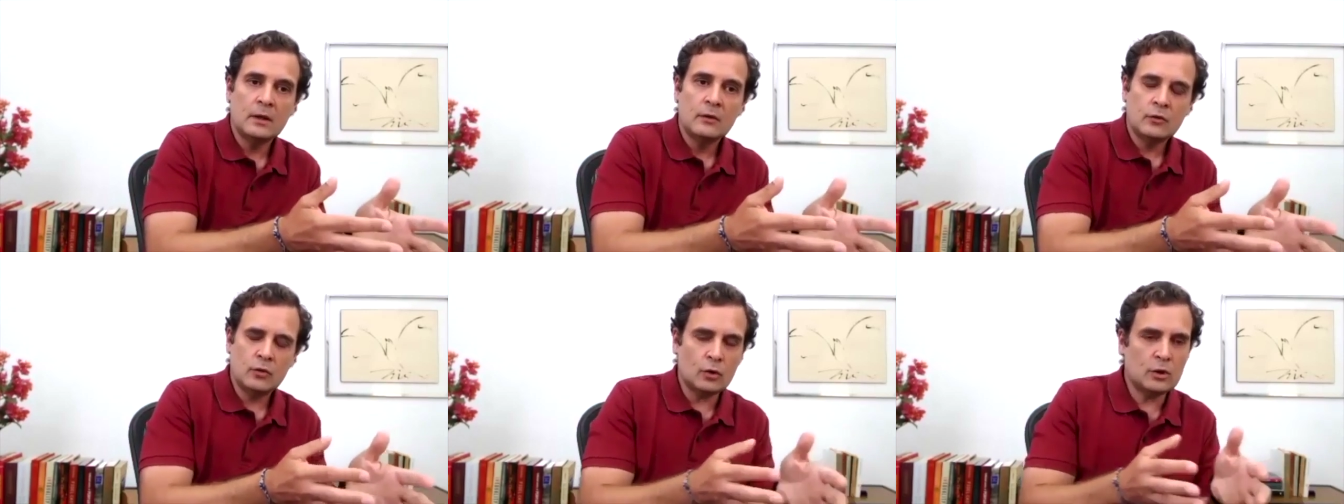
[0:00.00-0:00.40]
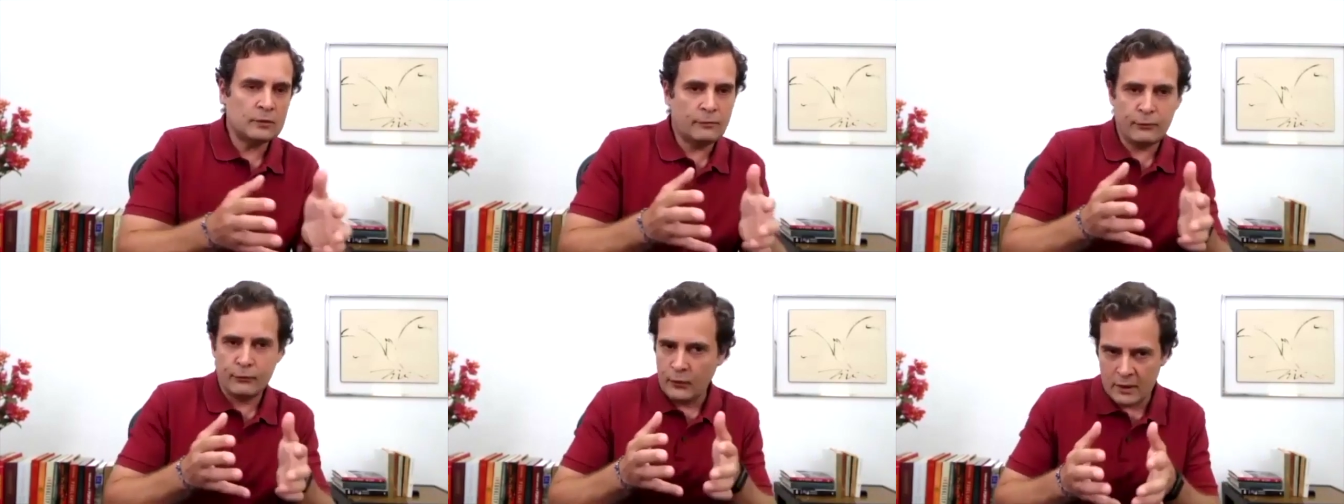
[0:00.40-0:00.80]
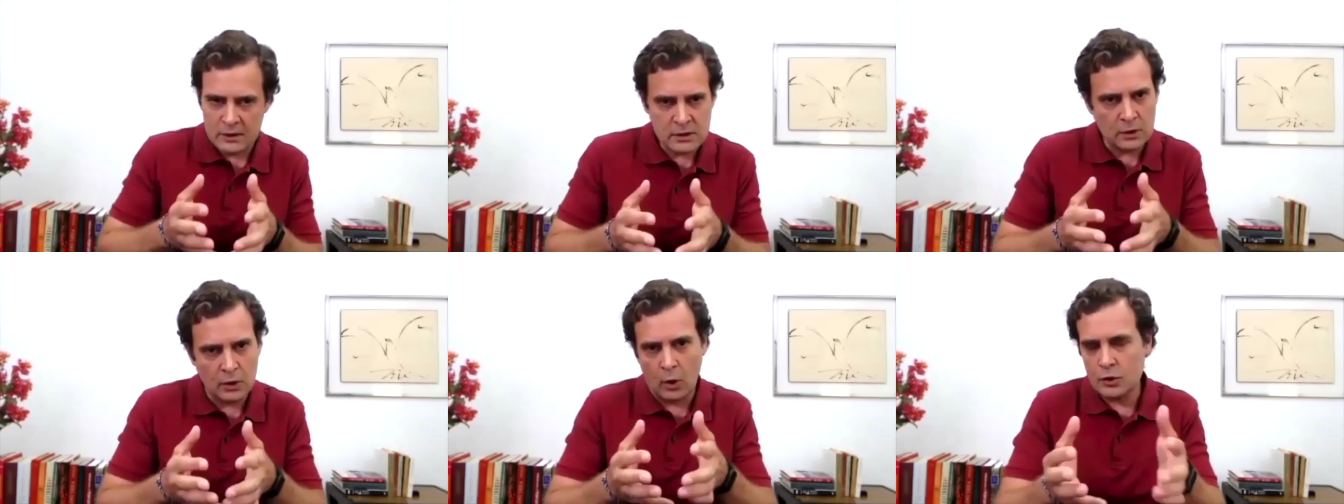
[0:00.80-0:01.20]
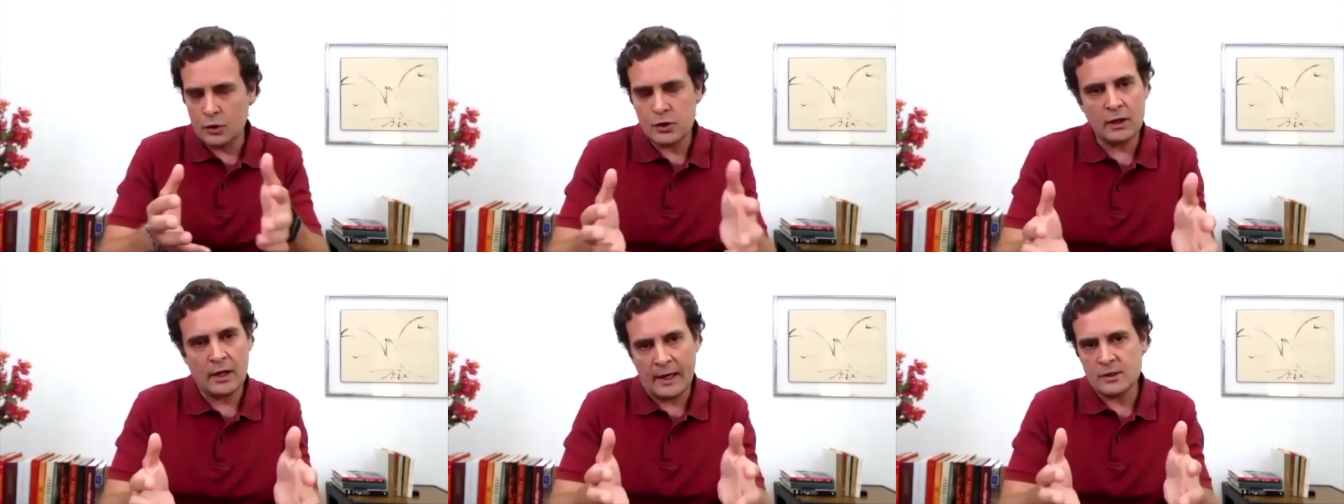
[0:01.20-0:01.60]
So the first
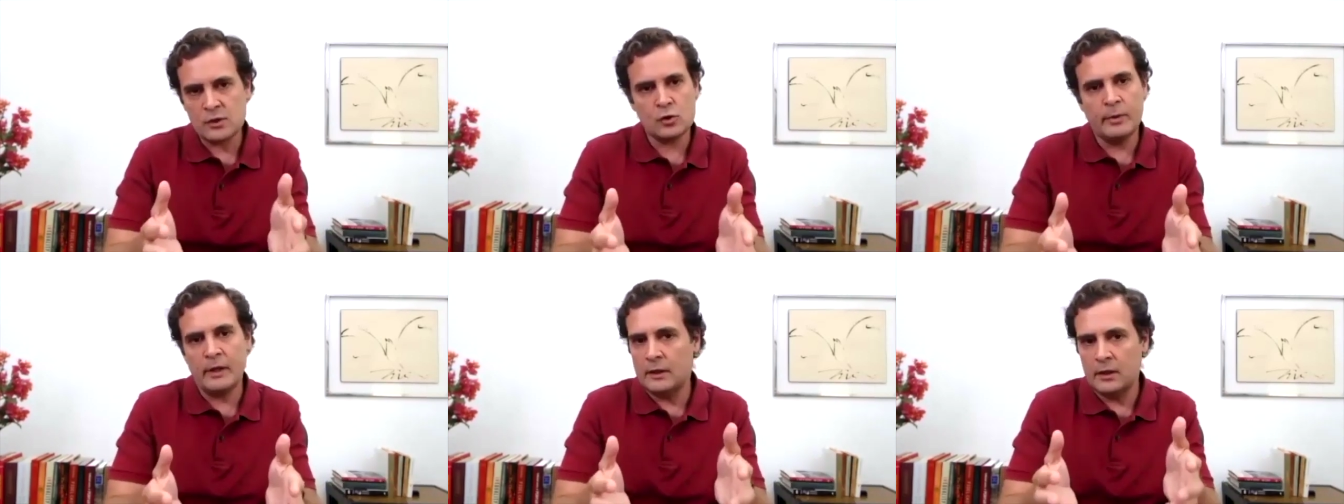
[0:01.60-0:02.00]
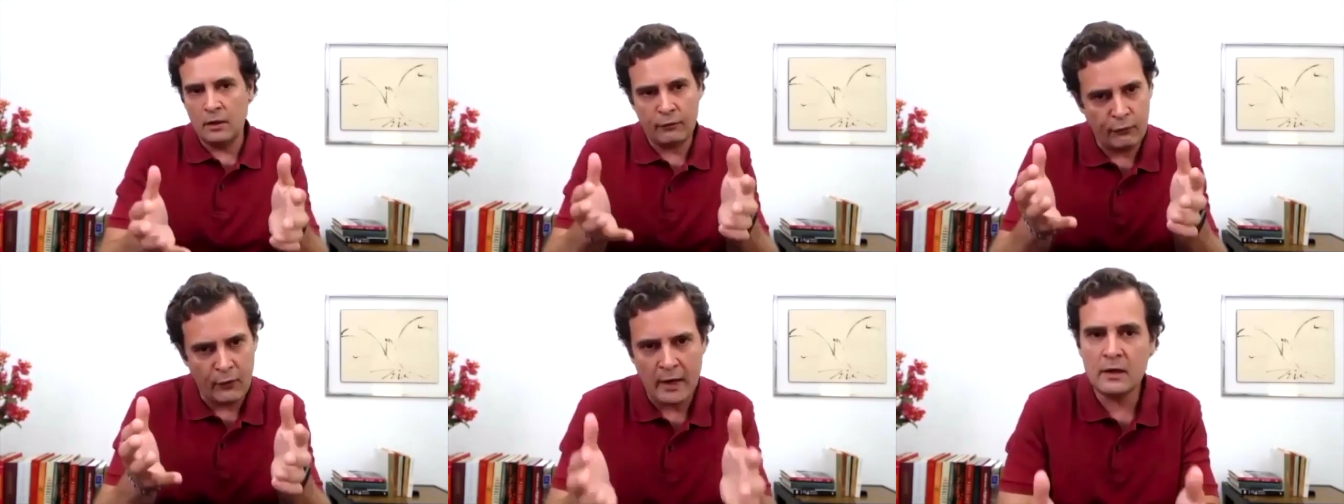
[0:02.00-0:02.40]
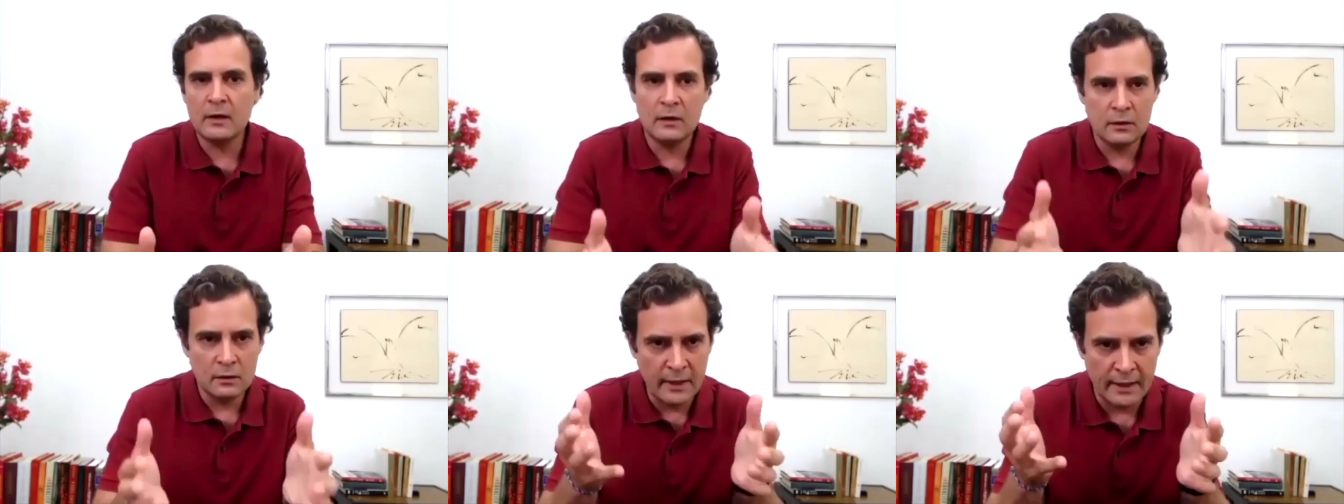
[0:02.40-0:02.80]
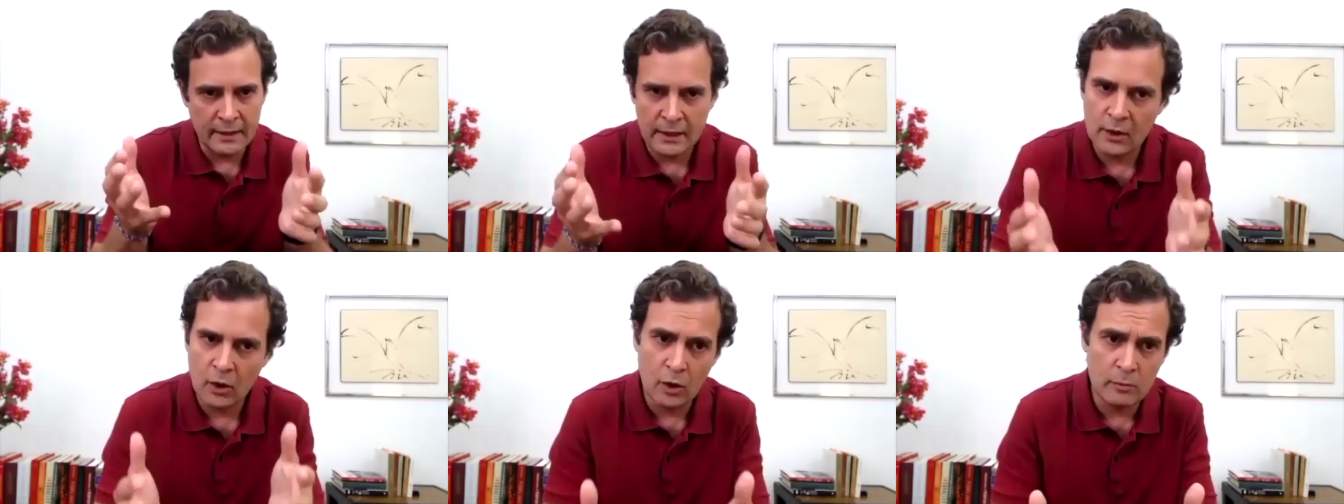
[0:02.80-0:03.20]
logic has to be defend
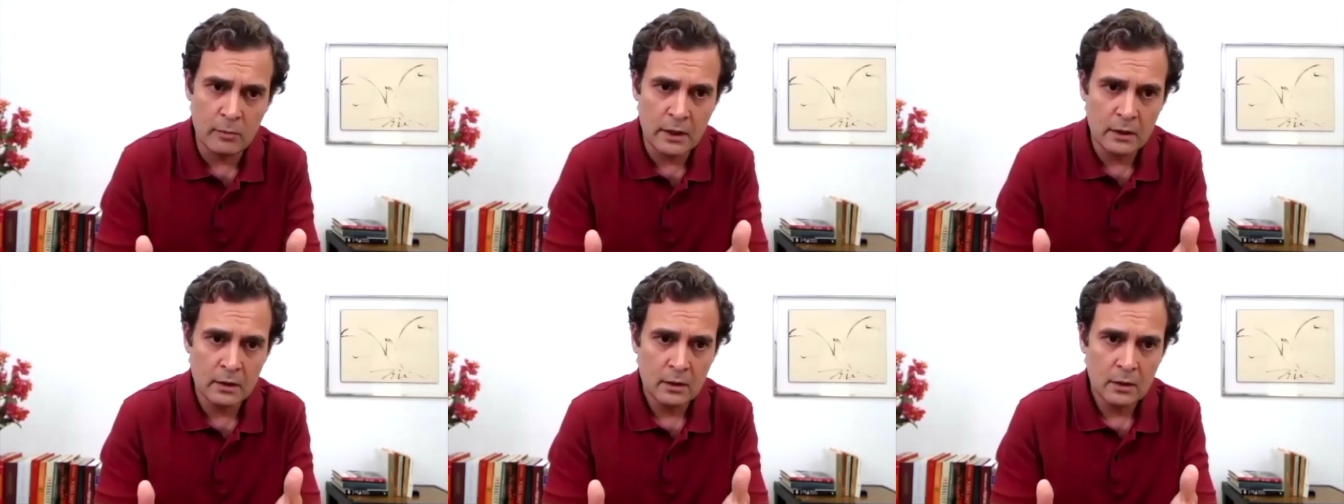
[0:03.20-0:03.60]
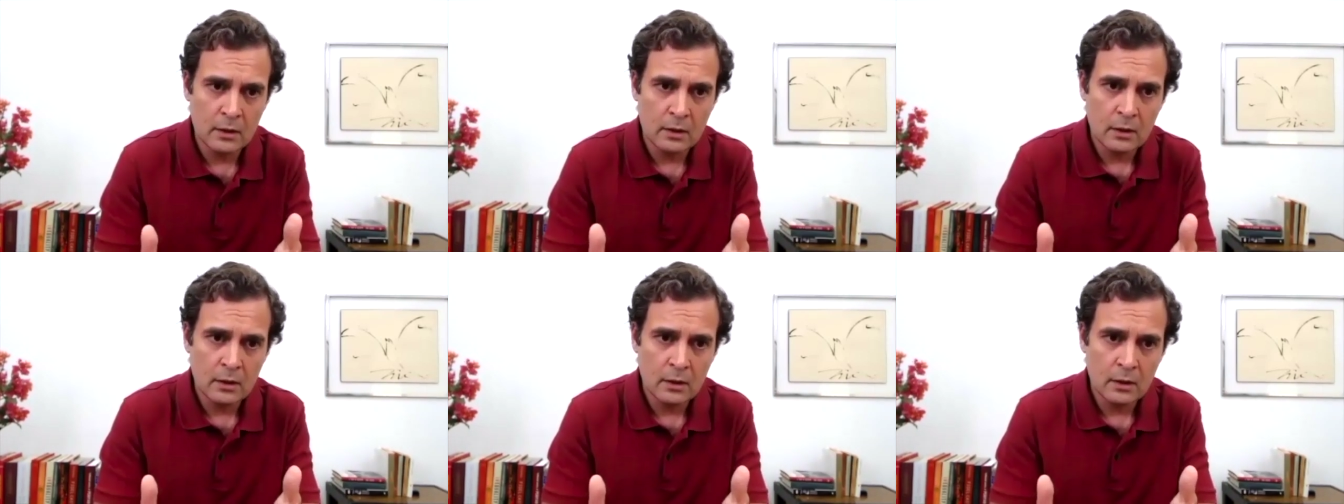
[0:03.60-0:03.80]
that economy.